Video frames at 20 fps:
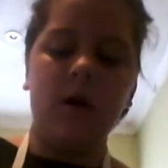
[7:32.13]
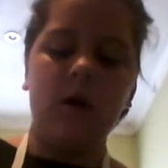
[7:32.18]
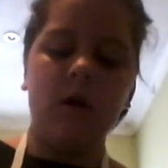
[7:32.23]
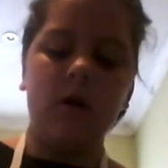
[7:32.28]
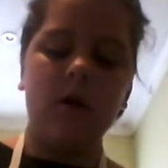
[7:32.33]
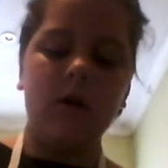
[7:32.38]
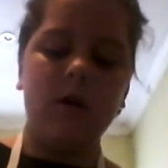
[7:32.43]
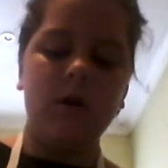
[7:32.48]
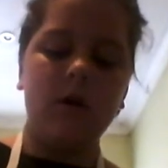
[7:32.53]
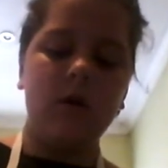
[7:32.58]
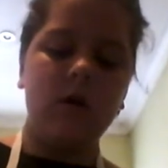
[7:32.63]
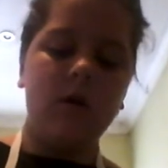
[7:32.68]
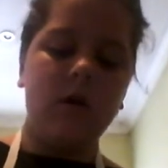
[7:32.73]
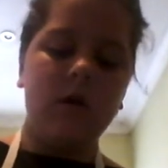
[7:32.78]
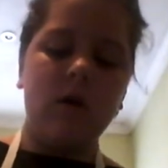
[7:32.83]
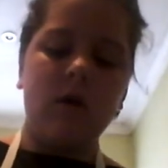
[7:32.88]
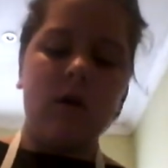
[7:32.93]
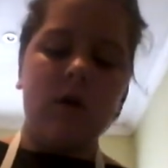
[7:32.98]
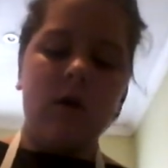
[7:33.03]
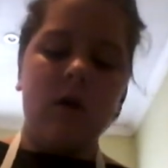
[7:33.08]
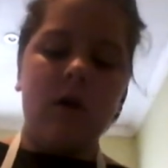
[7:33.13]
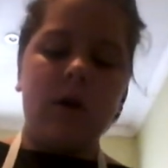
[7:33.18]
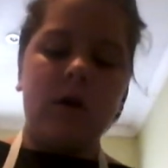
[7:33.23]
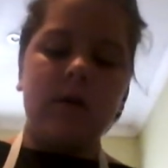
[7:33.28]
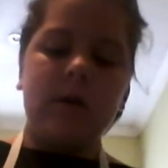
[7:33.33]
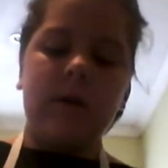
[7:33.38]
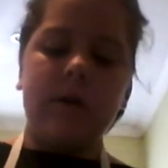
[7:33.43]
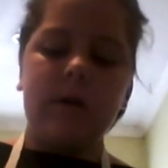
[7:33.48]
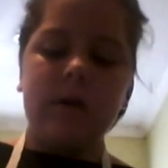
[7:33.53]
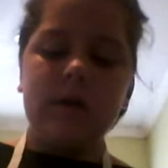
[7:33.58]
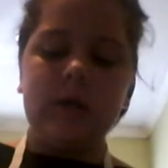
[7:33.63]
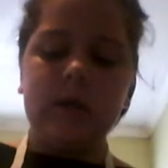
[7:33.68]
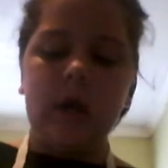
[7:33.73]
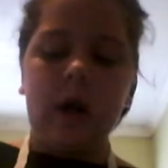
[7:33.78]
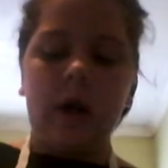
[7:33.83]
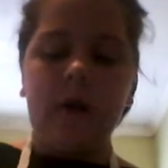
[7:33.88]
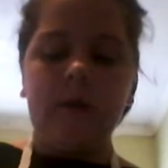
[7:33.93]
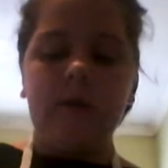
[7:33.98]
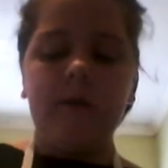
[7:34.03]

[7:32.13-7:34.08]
So I'm going to start